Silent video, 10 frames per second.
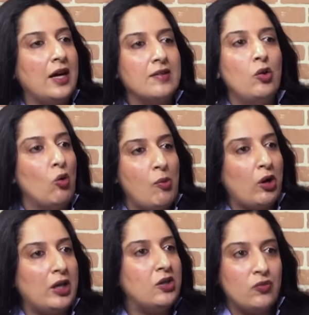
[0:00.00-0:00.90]
as a
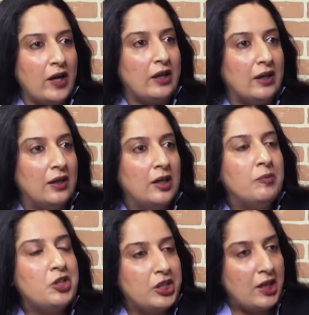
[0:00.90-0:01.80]
nobody, it's fine.
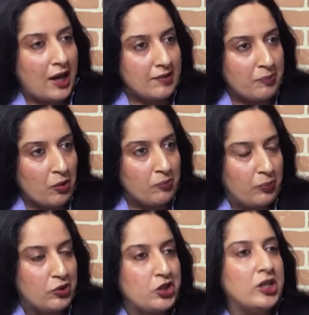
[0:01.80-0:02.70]
But she has a
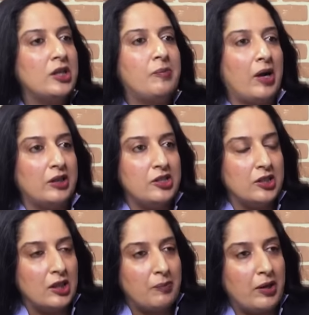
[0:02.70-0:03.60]
position in the Bharatiya
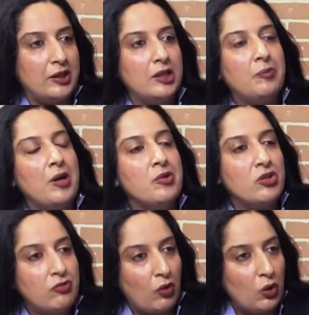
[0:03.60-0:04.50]
Janata Party. The Prime
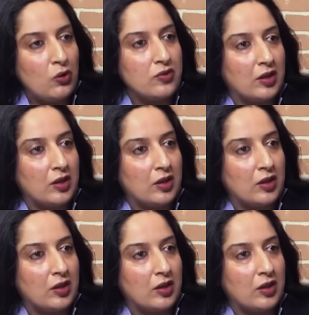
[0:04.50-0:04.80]
Minister follows